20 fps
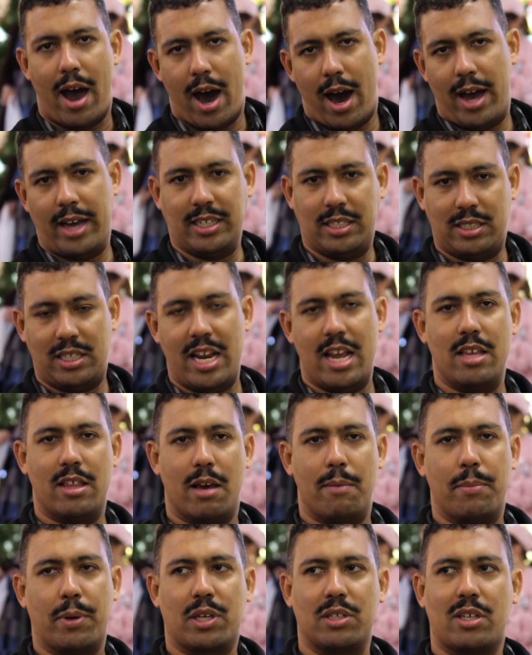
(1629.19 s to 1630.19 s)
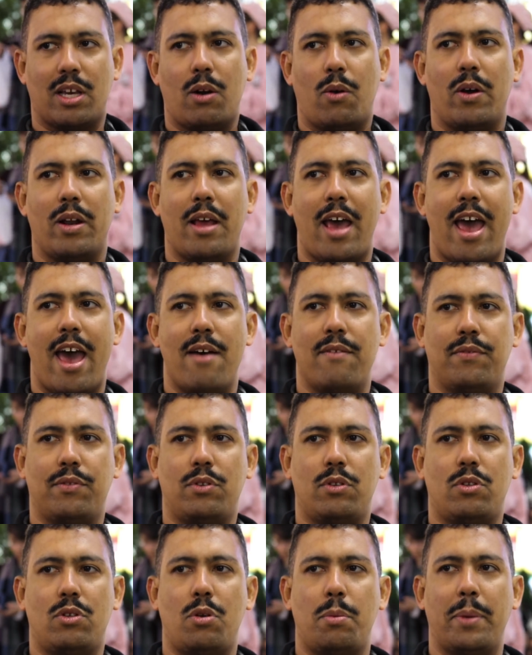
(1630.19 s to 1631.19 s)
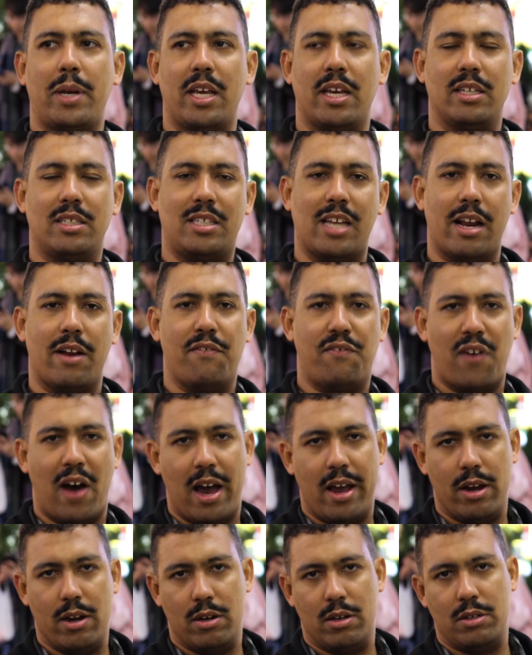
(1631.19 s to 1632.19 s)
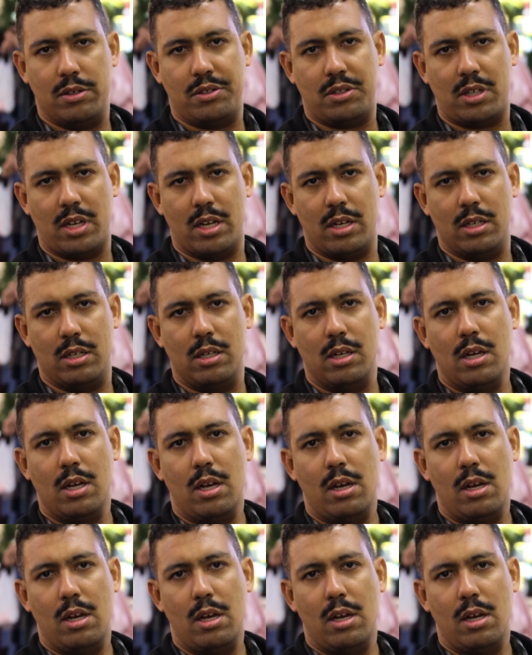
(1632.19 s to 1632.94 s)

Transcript: I say them, because I don't want to have too many identifiers and